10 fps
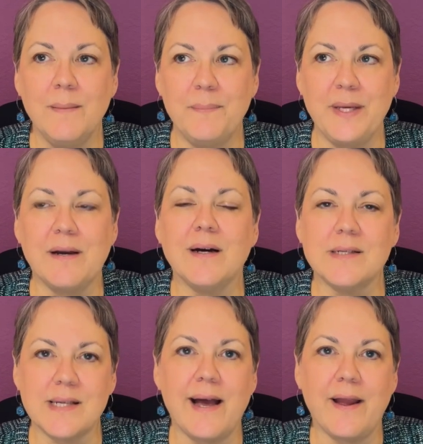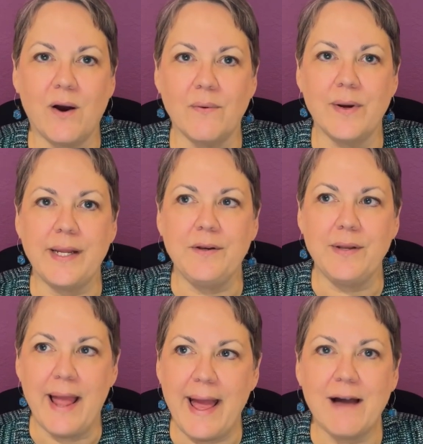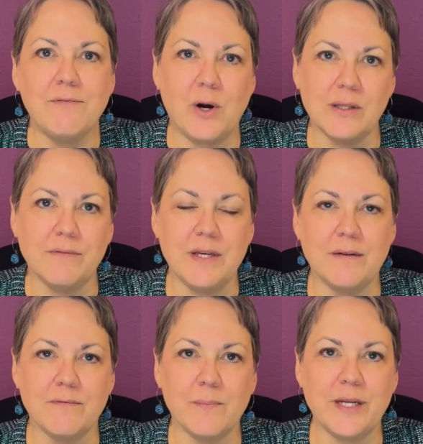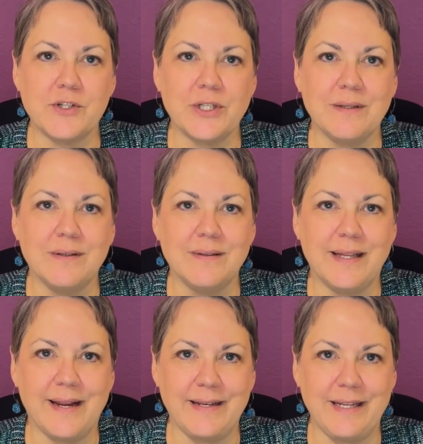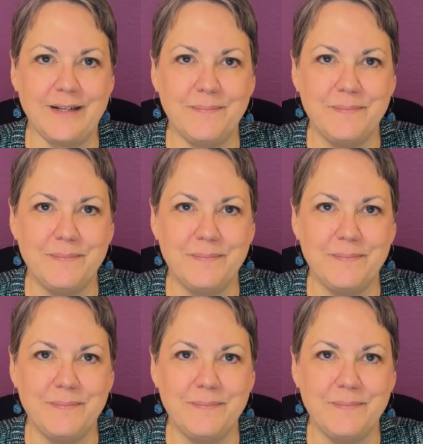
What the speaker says: because I already have all of the information that I need.